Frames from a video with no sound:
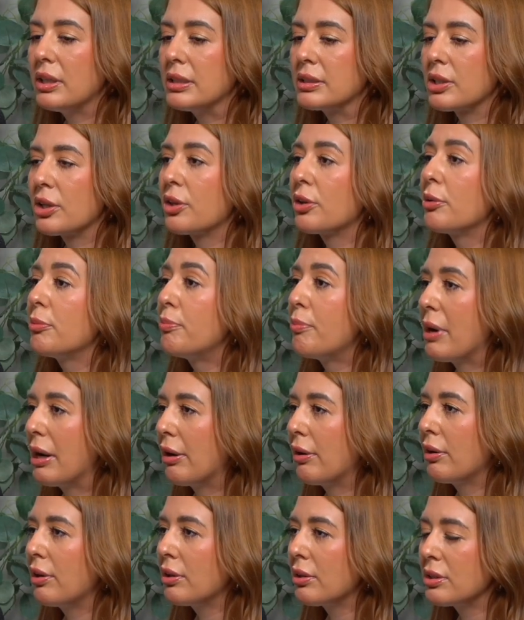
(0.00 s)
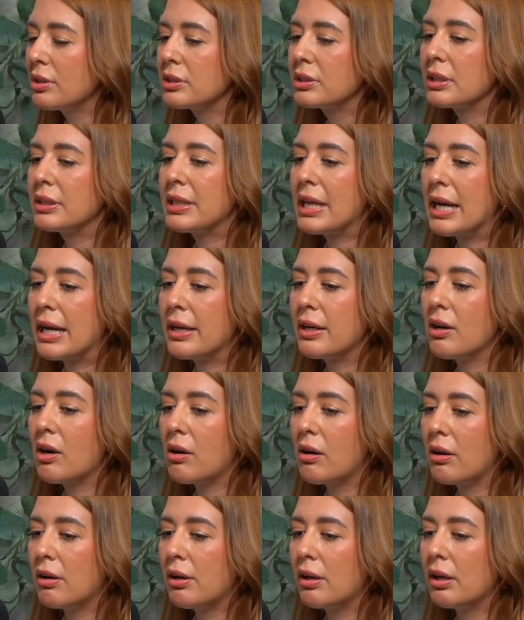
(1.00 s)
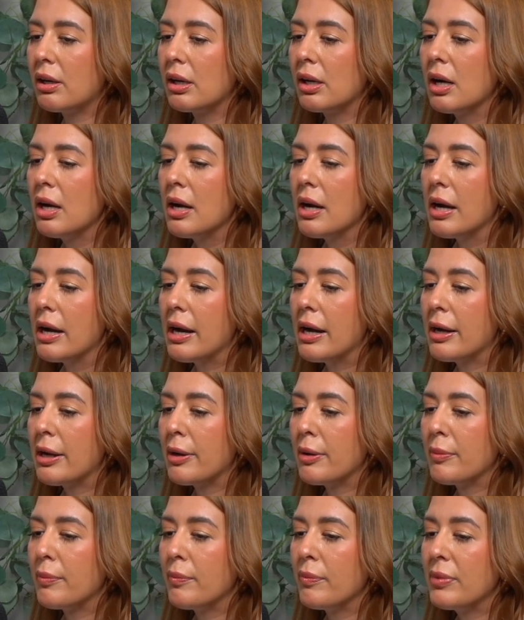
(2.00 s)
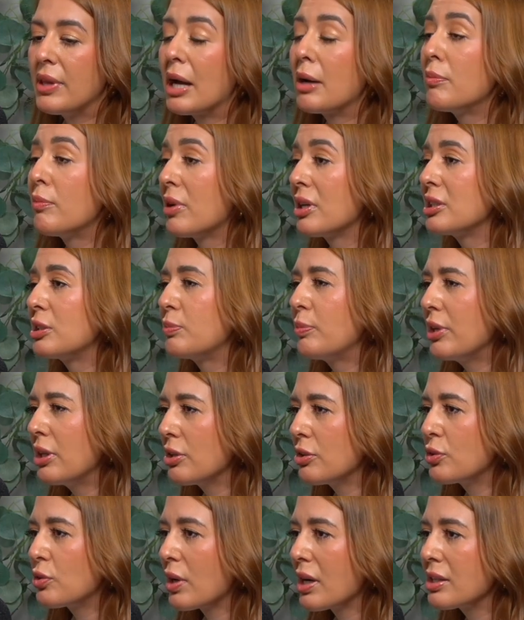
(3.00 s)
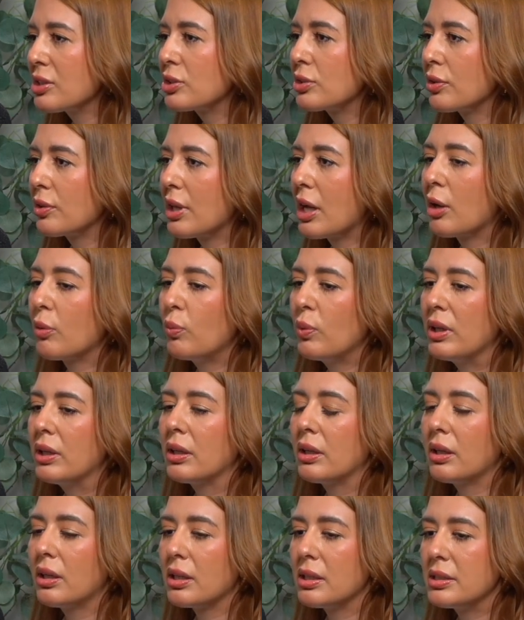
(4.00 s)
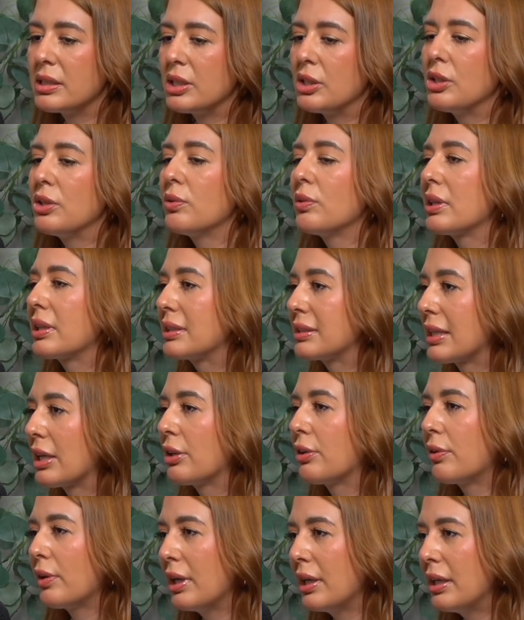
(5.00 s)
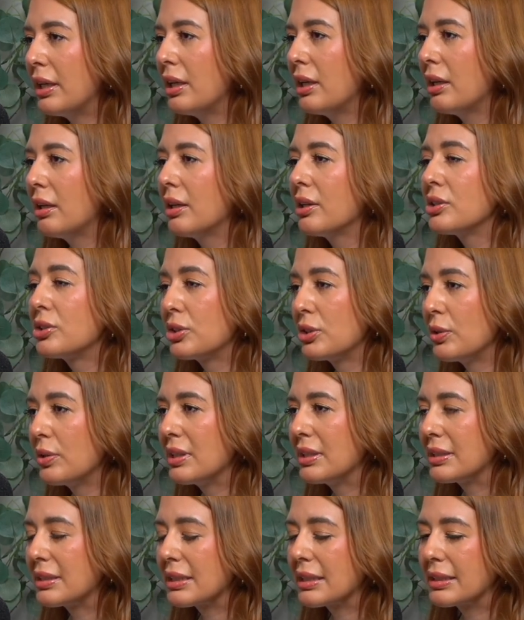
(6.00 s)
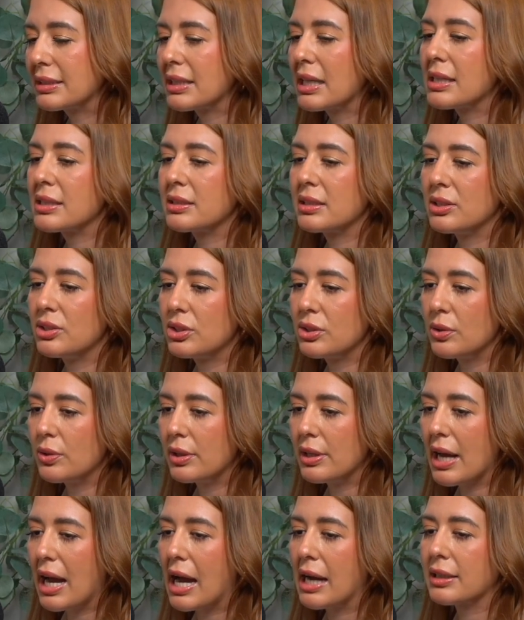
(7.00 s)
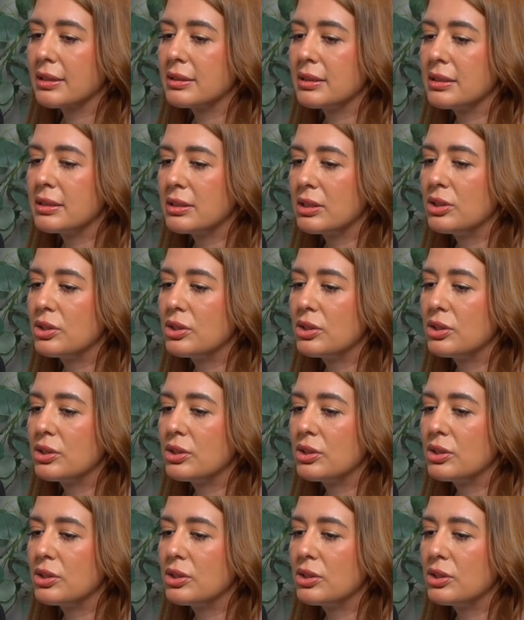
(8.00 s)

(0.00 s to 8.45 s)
other barriers that are that must be addressed so that we can continue accelerating student success and student access.